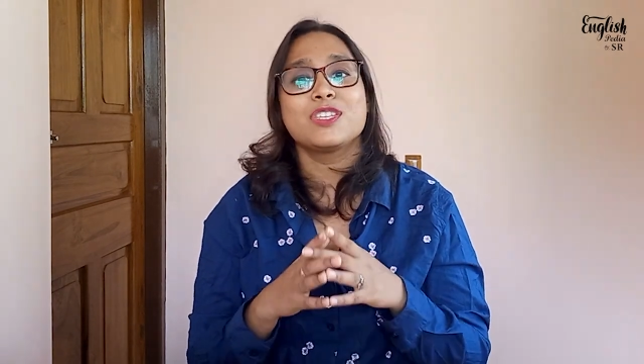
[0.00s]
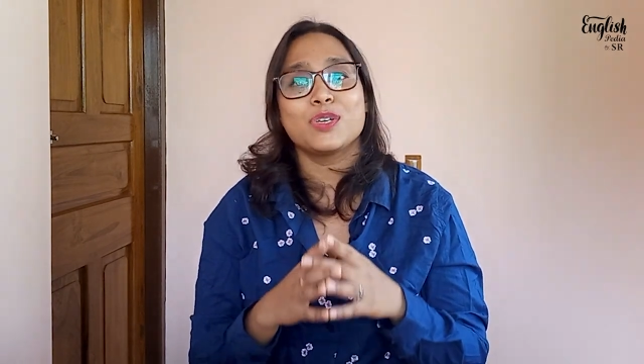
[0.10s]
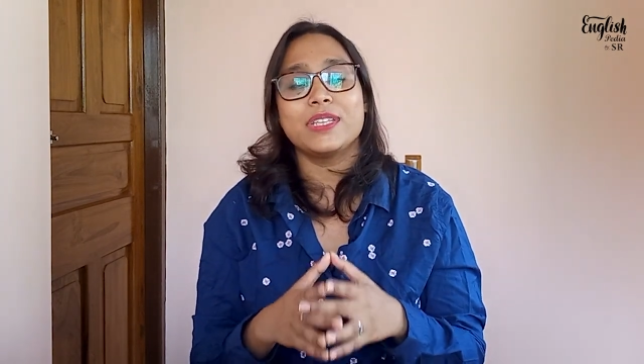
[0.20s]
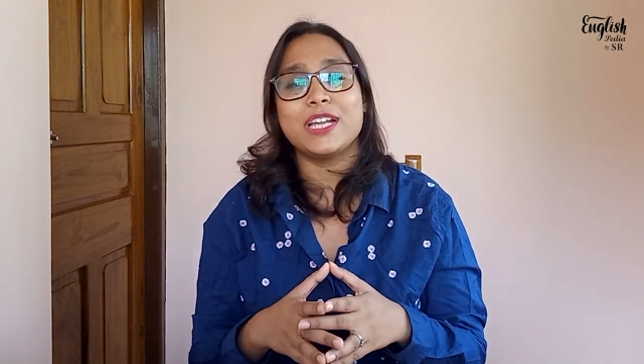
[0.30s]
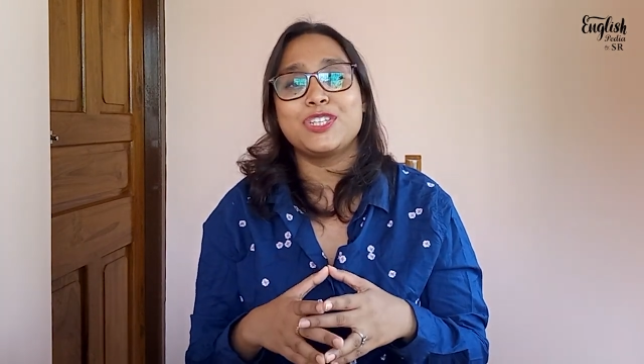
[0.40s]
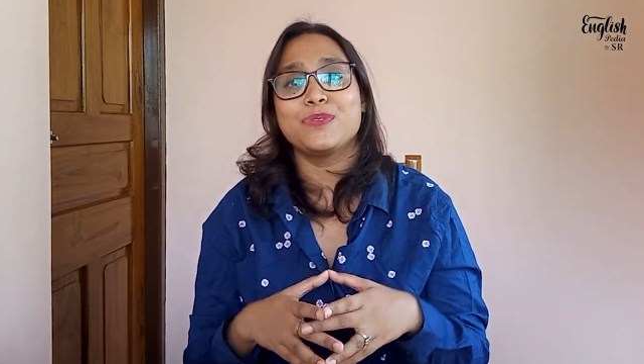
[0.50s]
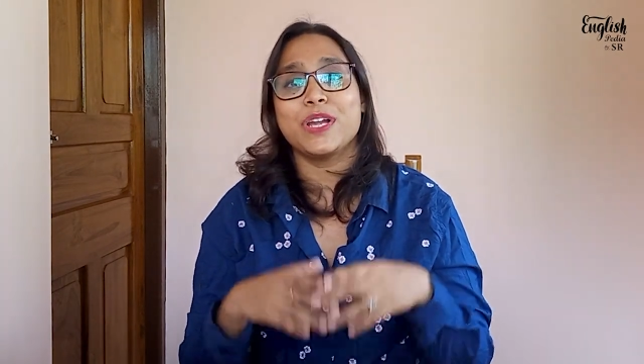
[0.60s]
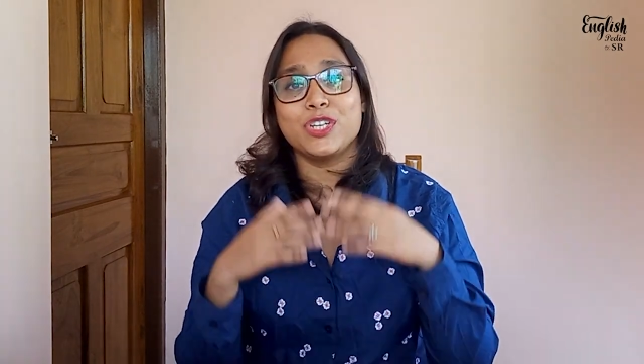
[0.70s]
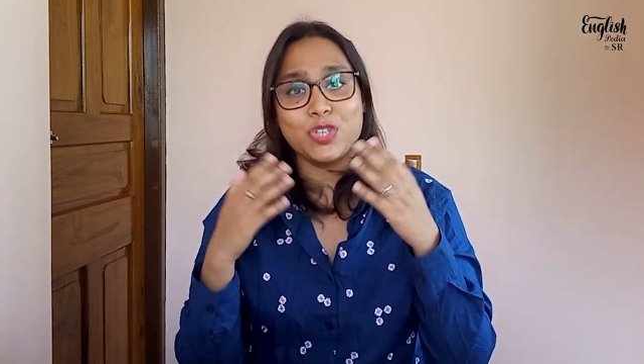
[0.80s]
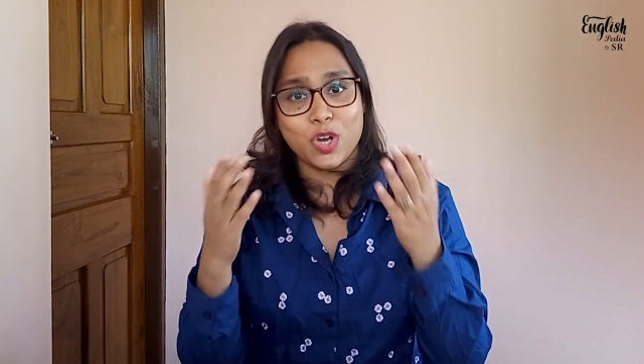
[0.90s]
so that you
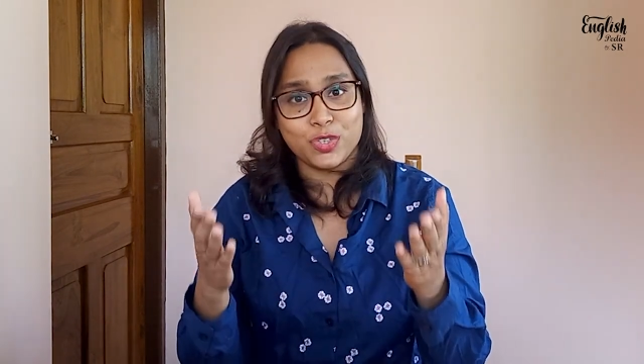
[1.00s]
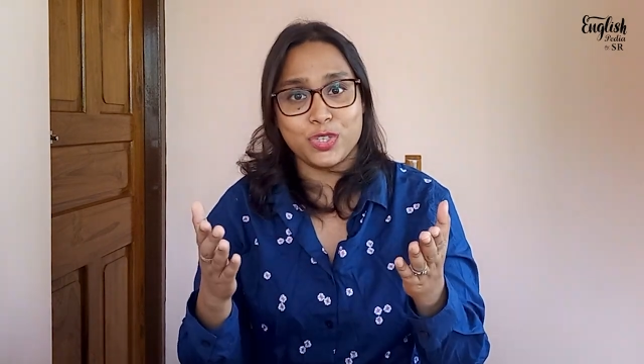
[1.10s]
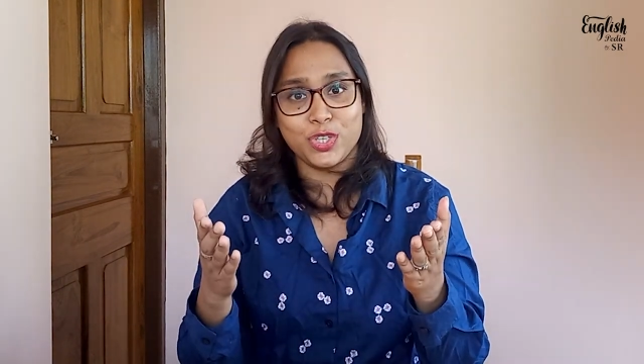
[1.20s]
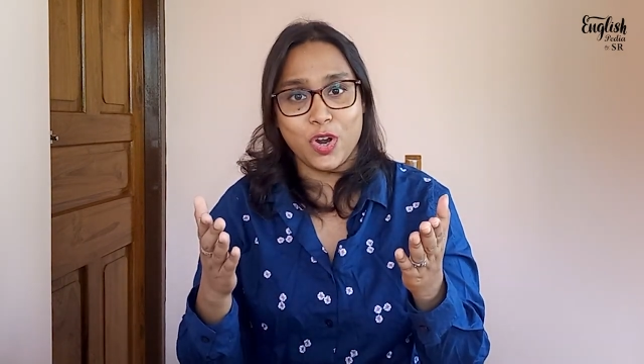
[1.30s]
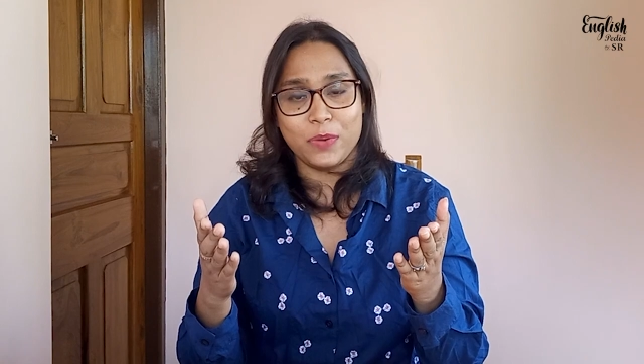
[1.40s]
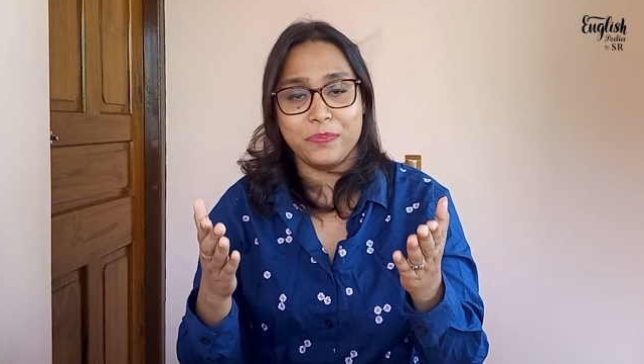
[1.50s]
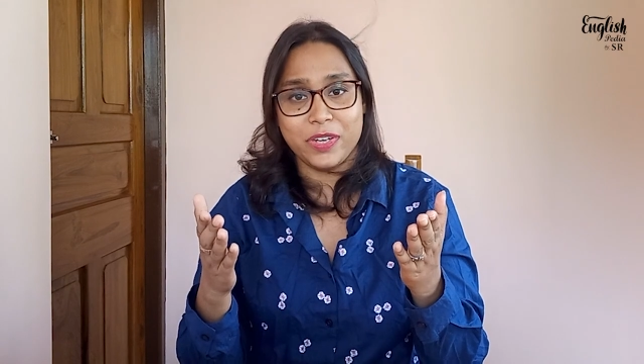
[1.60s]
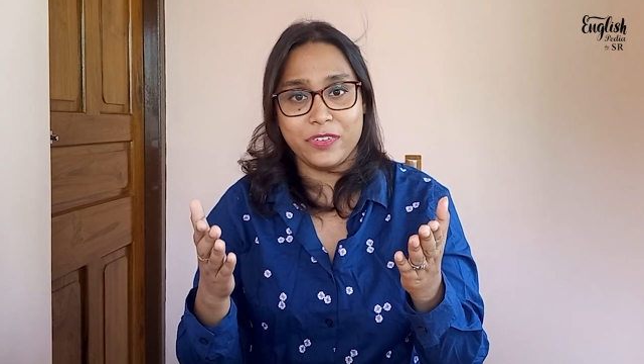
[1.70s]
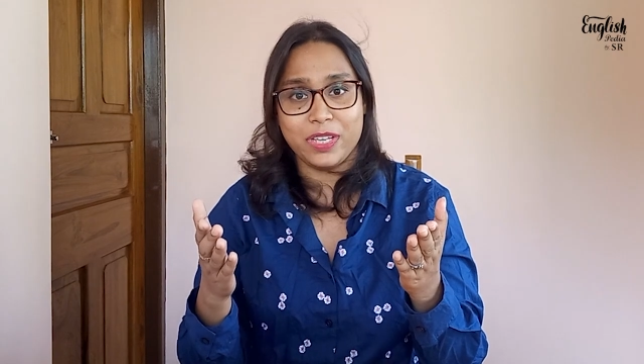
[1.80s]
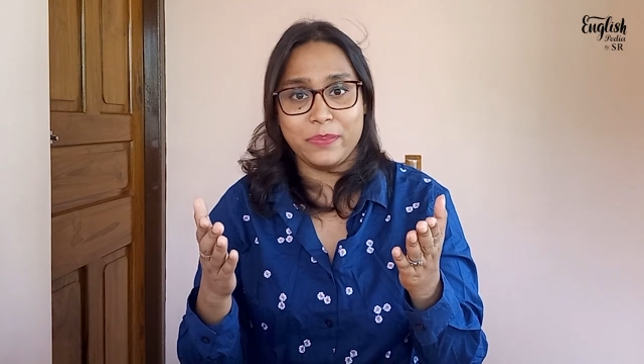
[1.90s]
can talk to your
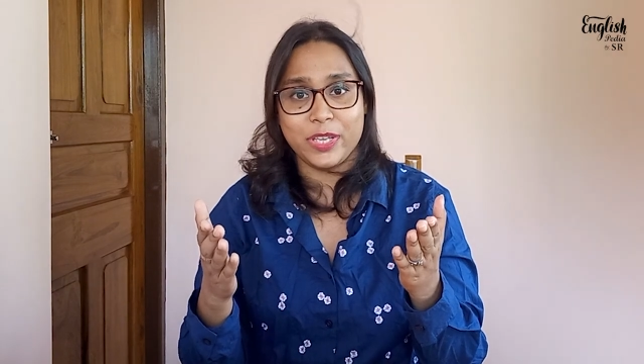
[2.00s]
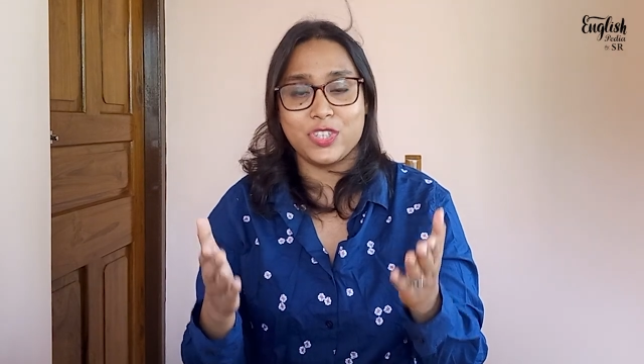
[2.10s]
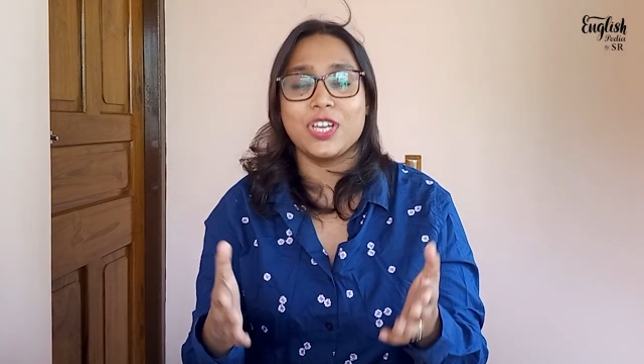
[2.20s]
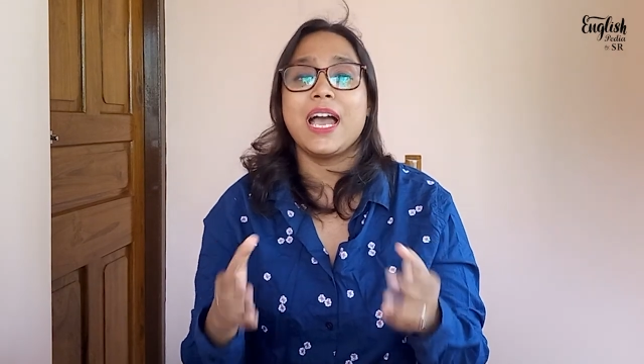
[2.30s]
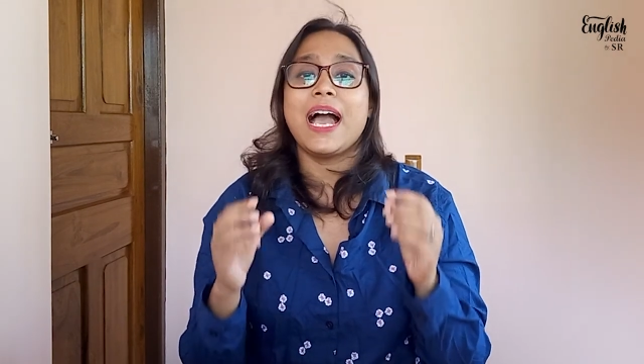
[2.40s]
mirror image